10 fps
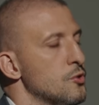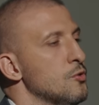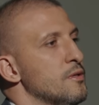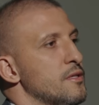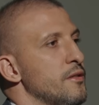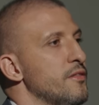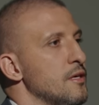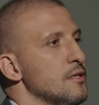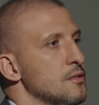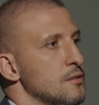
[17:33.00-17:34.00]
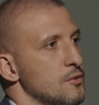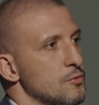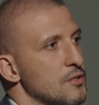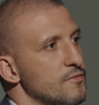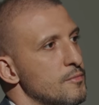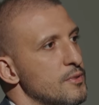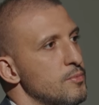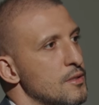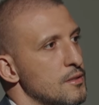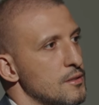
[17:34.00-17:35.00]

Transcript: you know what I think you give the people?